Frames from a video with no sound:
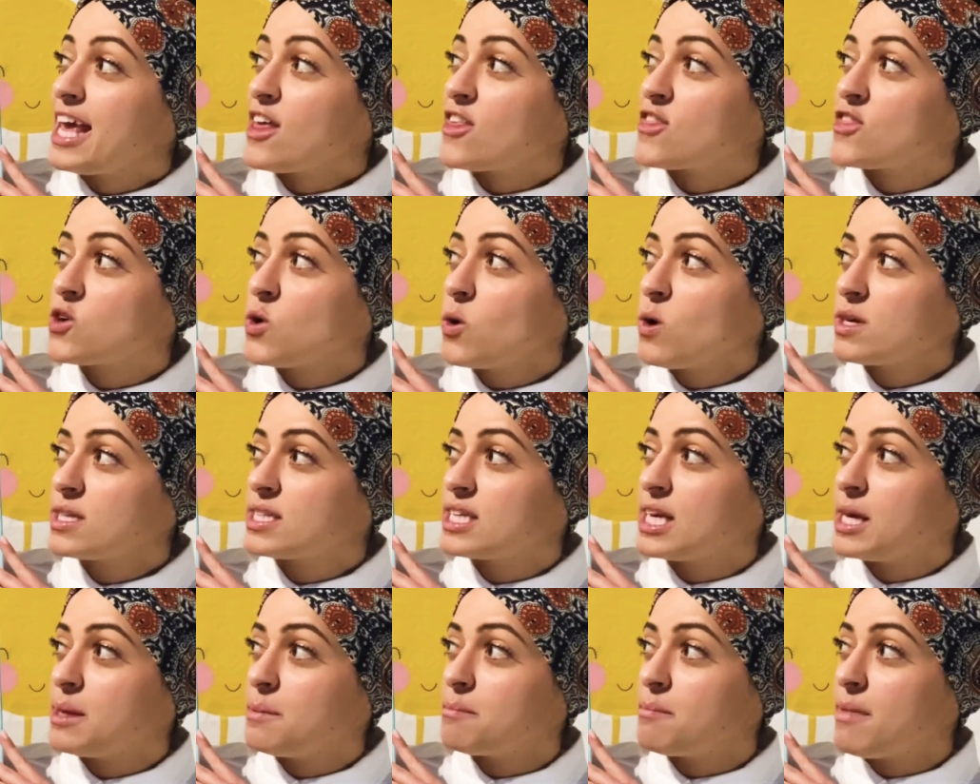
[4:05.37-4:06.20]
thought
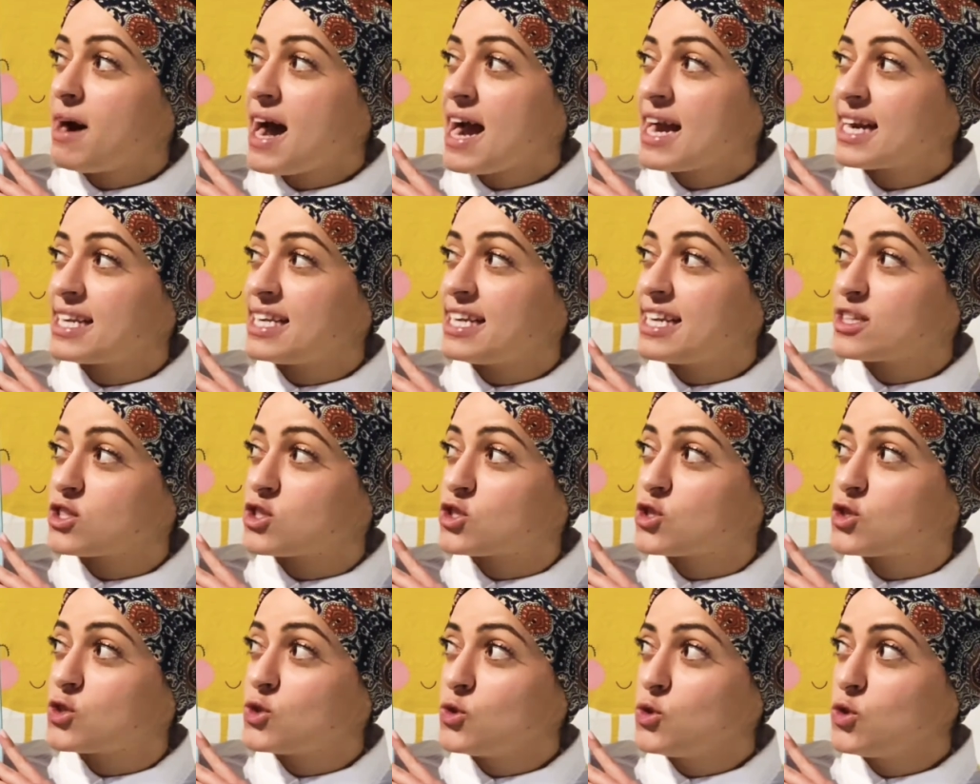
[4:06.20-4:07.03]
he might
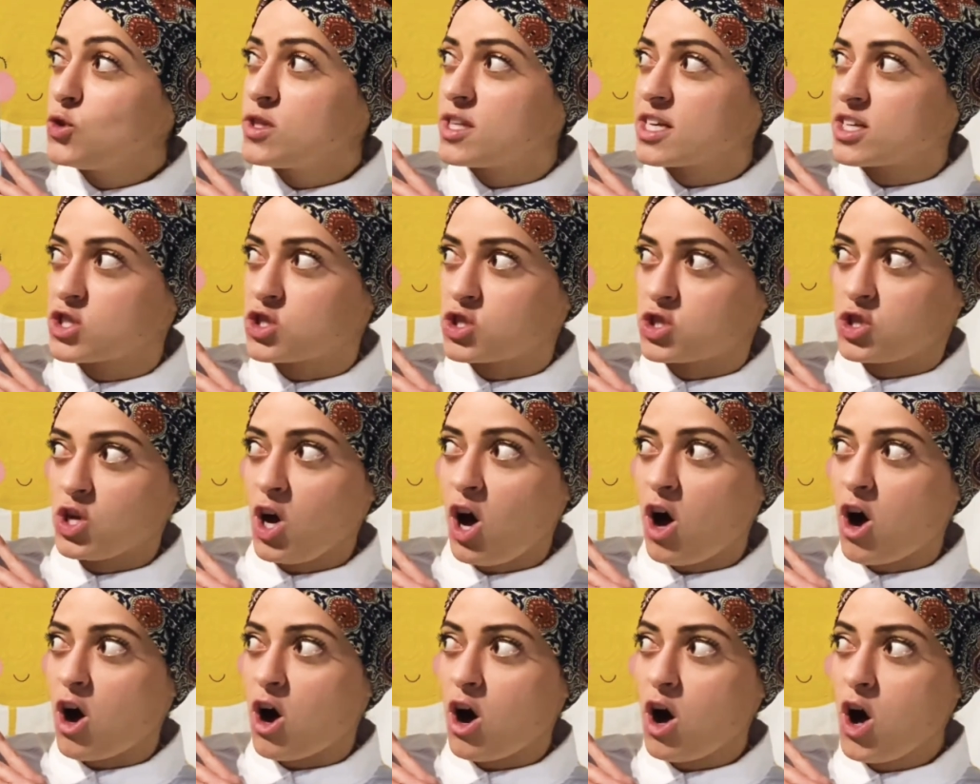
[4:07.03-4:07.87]
lasso the
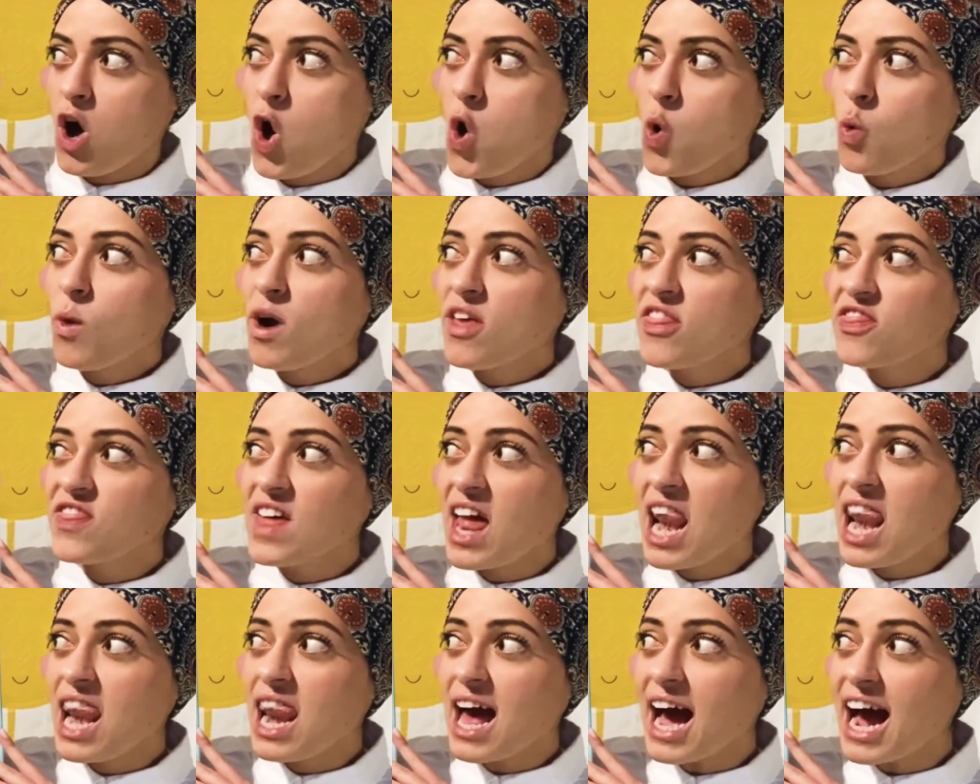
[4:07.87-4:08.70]
star with the
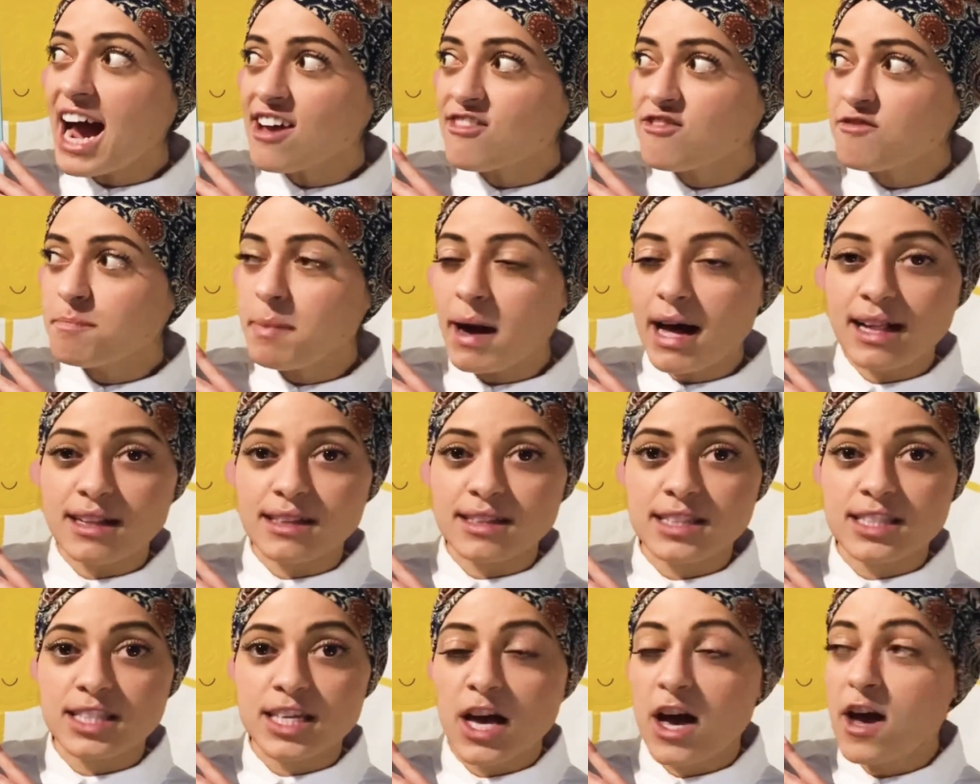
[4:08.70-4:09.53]
life
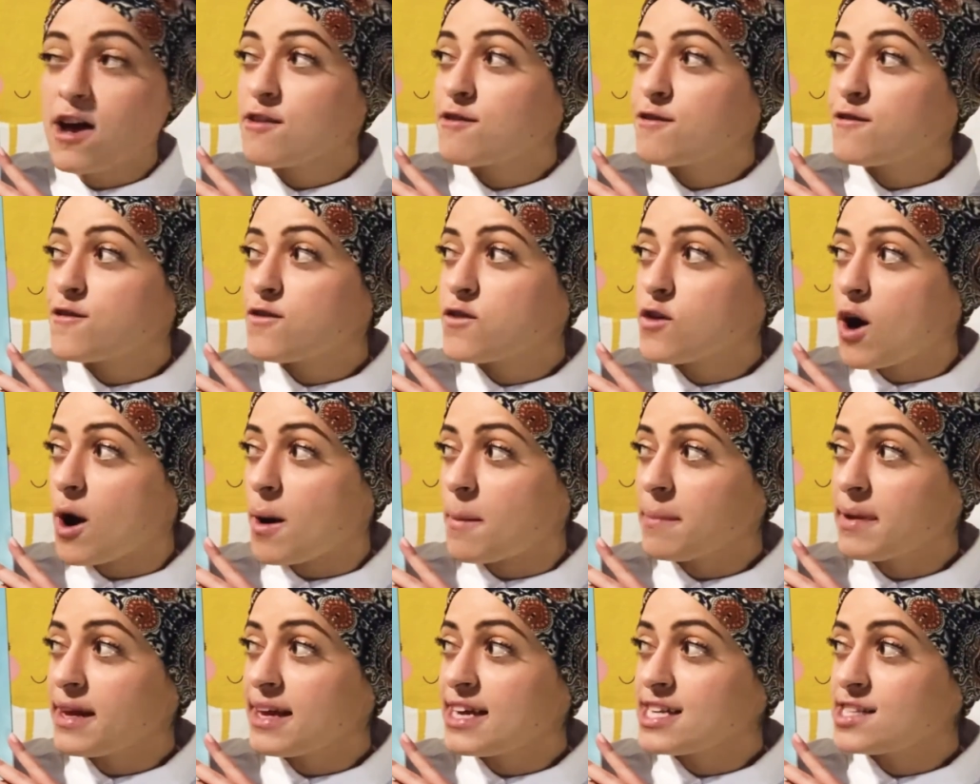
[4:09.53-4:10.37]
belt
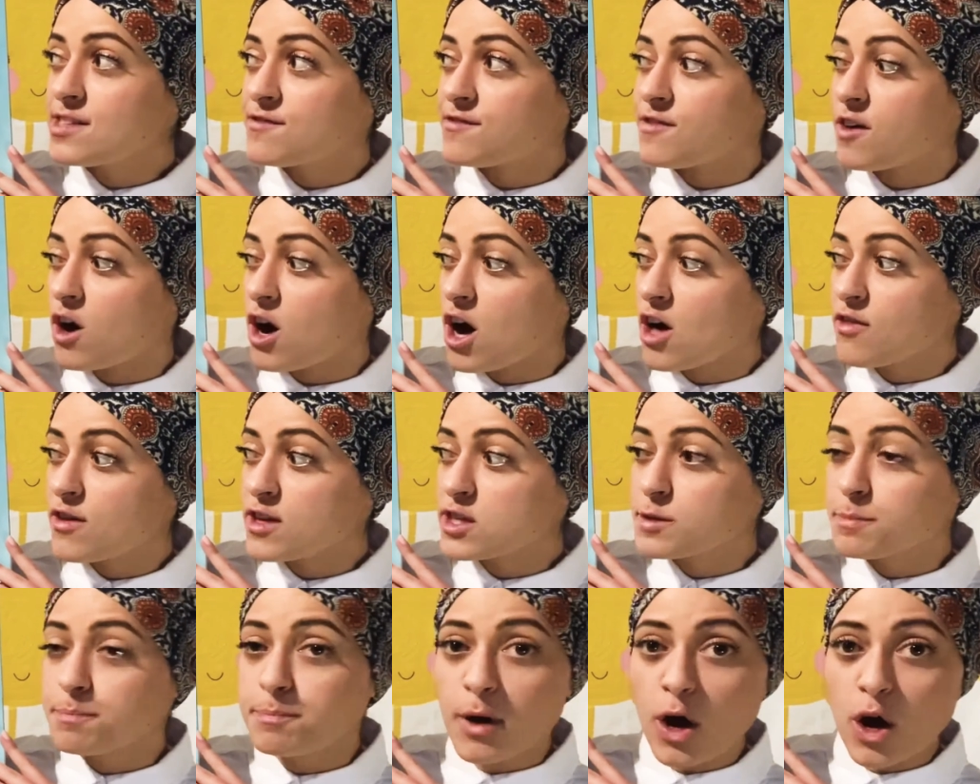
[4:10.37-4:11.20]
from his
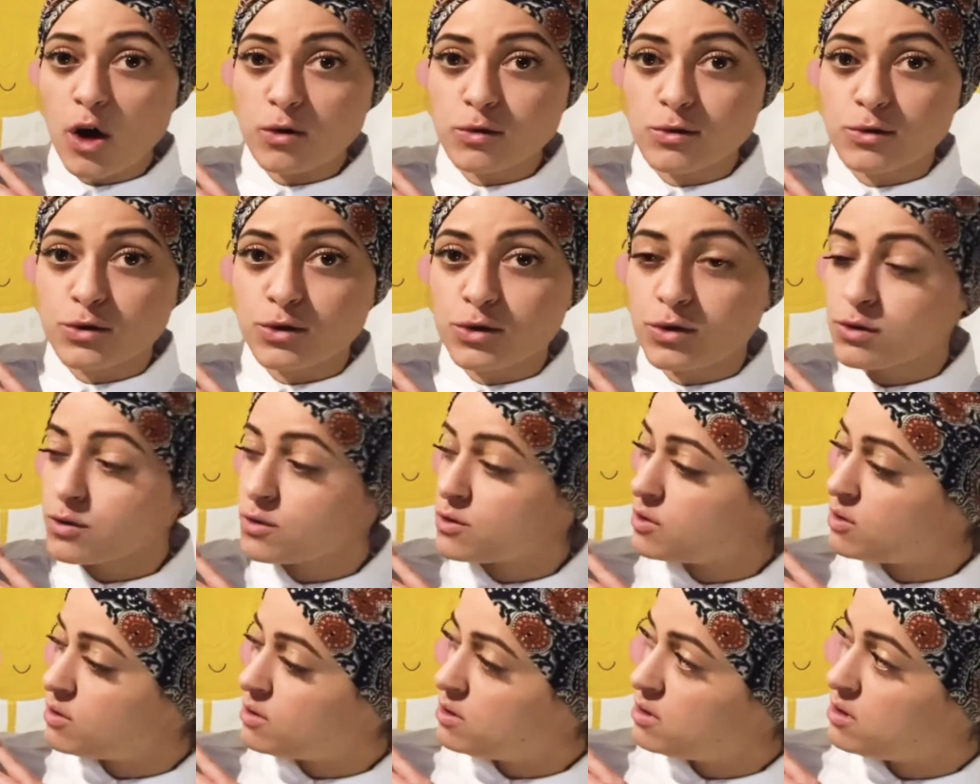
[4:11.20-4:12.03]
father's boat.
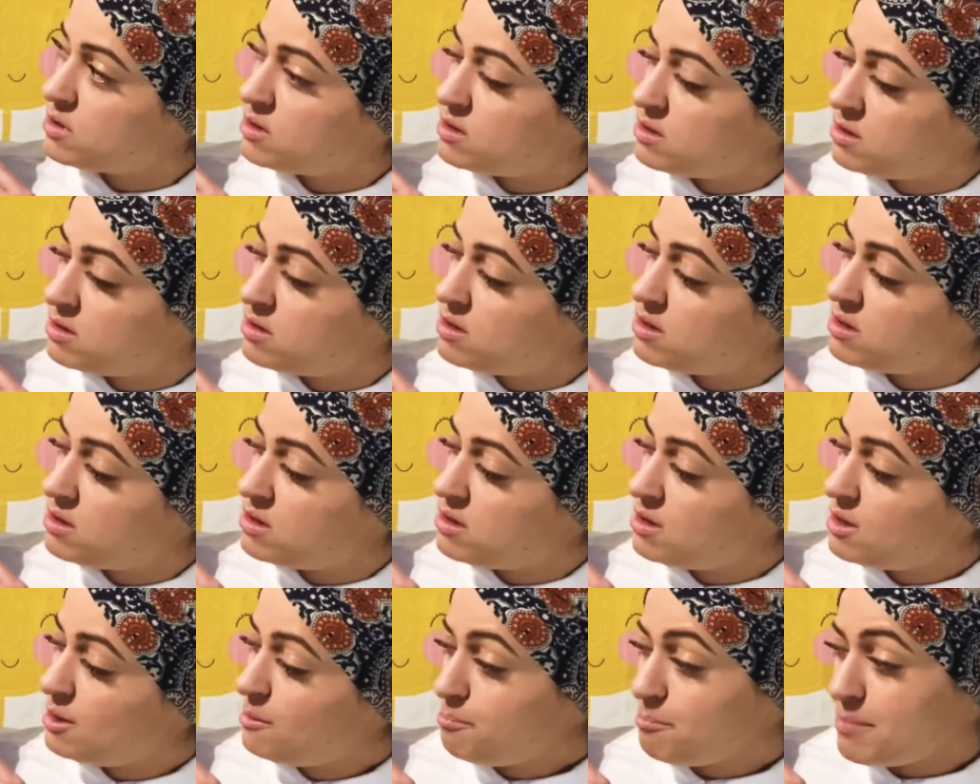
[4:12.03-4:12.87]

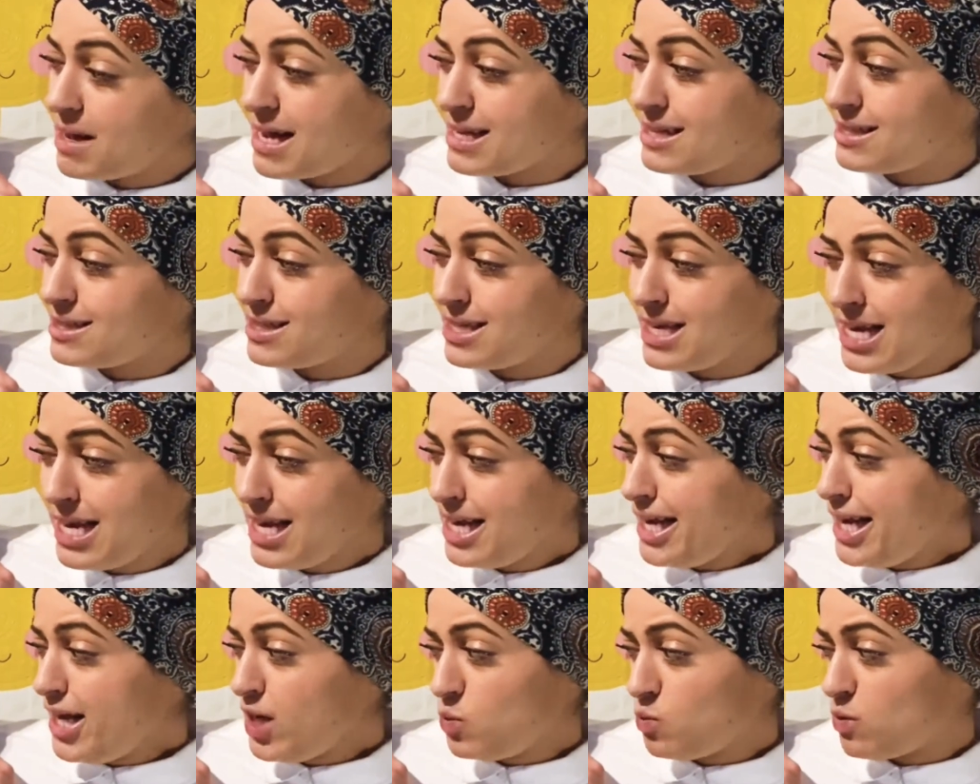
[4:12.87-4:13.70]
But
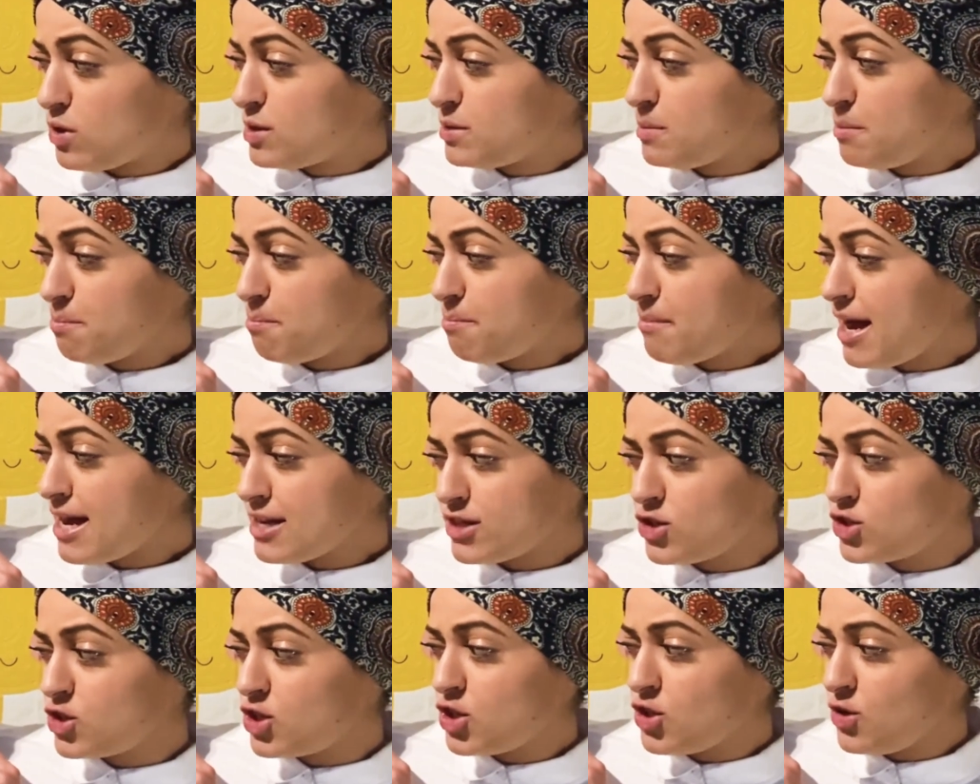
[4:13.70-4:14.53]
it was
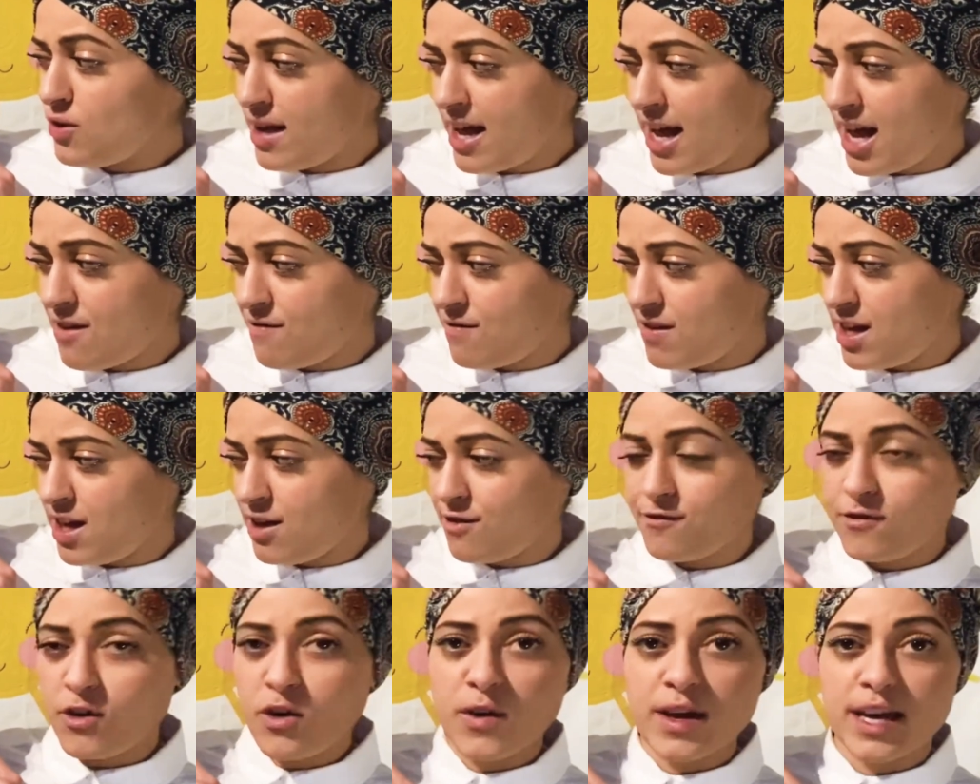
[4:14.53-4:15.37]
much too heavy
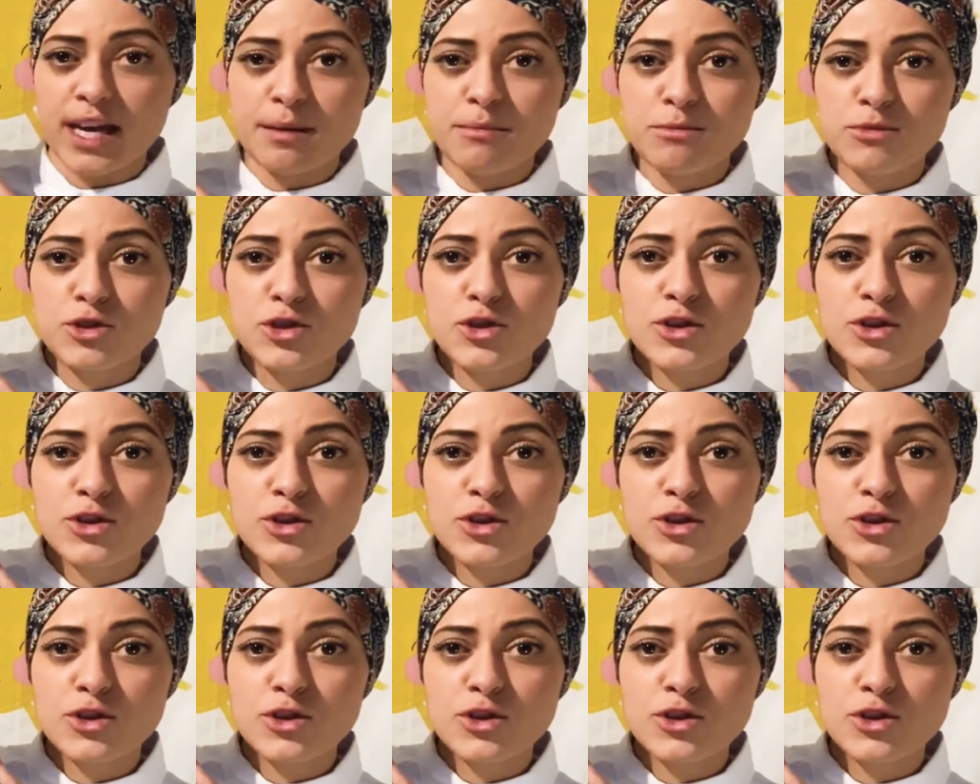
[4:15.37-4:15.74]
for him to